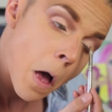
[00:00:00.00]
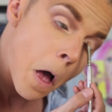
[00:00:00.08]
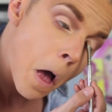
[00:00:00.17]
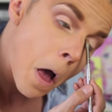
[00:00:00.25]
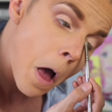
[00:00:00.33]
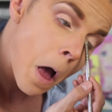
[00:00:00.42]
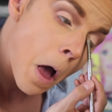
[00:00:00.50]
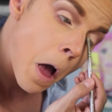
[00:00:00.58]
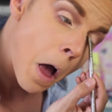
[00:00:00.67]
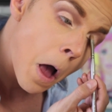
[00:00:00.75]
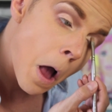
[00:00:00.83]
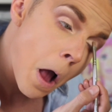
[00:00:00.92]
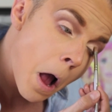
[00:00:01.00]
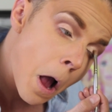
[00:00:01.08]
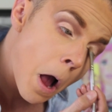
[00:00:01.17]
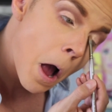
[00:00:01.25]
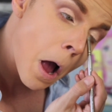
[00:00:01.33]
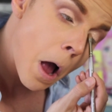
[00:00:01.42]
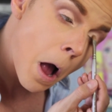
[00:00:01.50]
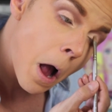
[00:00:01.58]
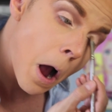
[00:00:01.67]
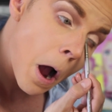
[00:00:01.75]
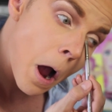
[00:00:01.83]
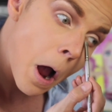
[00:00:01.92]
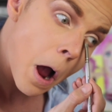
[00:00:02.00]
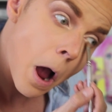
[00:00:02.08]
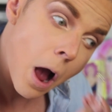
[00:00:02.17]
going to put that on the bottom and